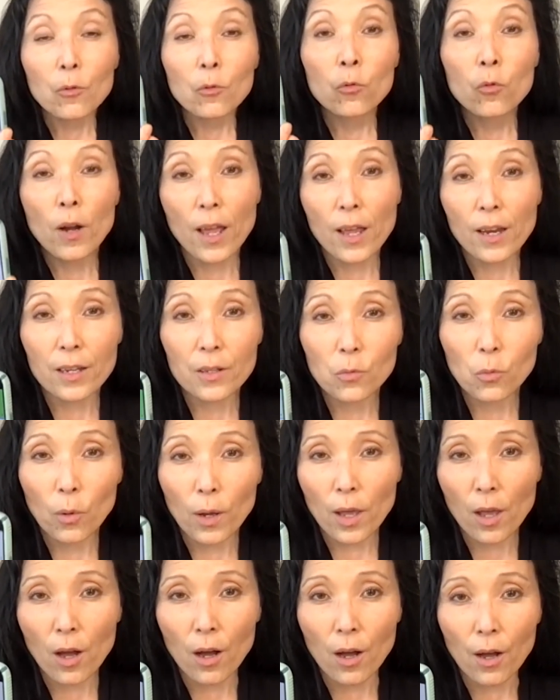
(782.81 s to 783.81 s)
red is
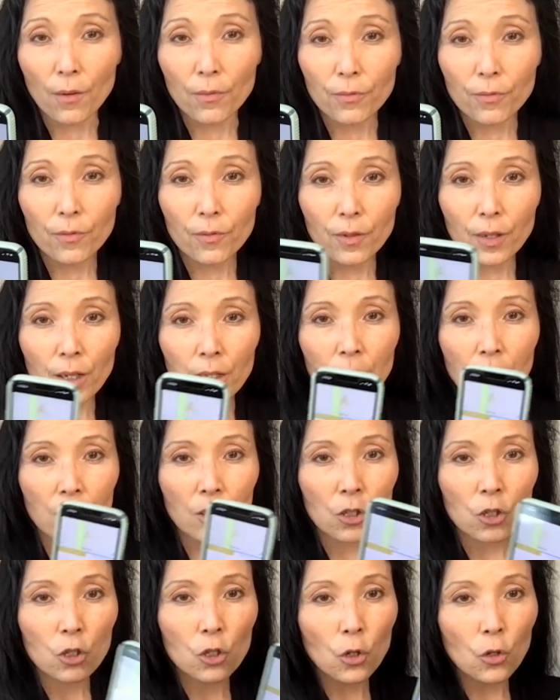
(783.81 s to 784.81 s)
way off, and then
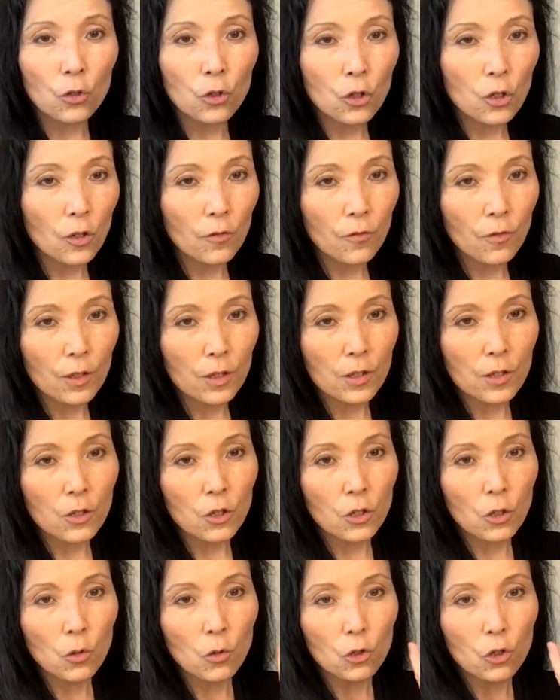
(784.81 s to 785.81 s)
it shows you if
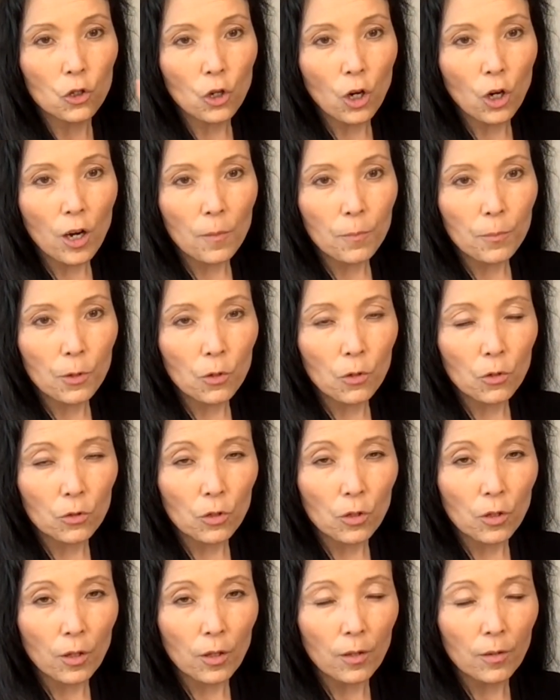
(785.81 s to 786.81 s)
you're sharp, you go
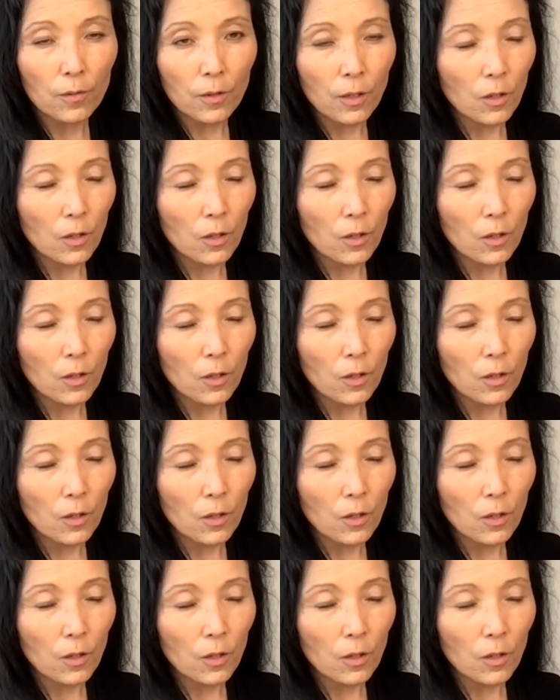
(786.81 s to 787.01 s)
to the